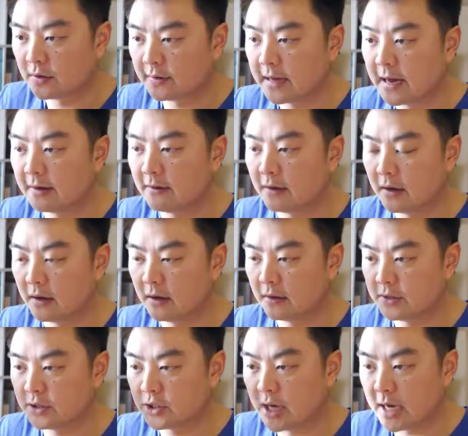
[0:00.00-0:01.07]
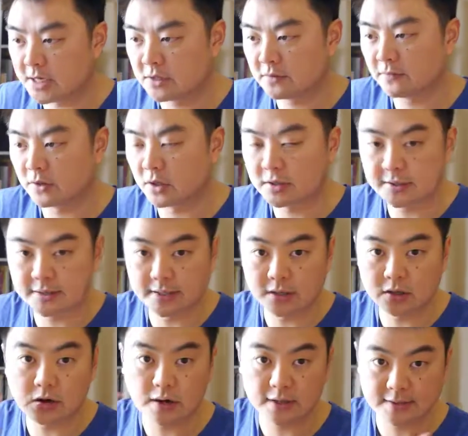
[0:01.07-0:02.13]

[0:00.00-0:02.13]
that change in velocity or